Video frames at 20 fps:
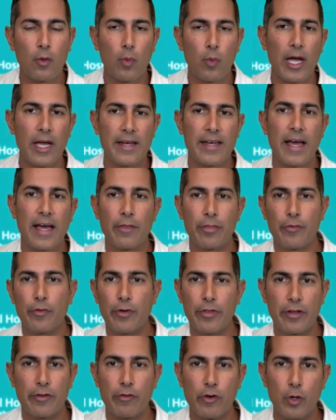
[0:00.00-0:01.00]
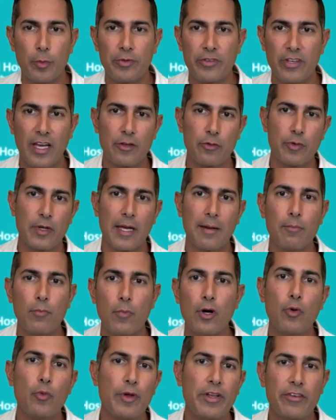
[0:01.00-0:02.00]
our way down through the groups as we get
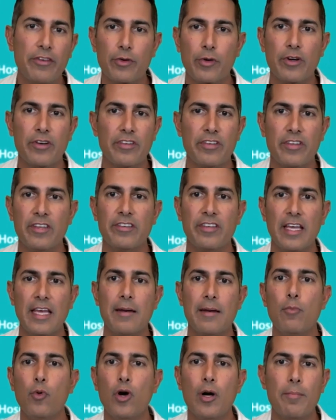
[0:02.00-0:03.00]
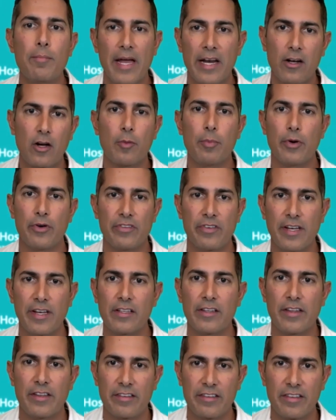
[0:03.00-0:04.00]
more resources and more medical
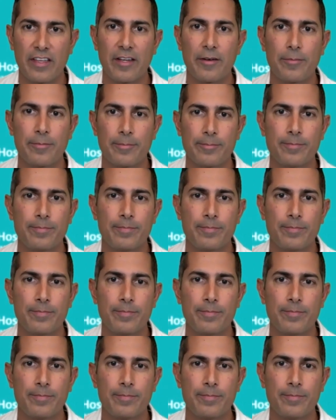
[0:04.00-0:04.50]
personnel to the scene.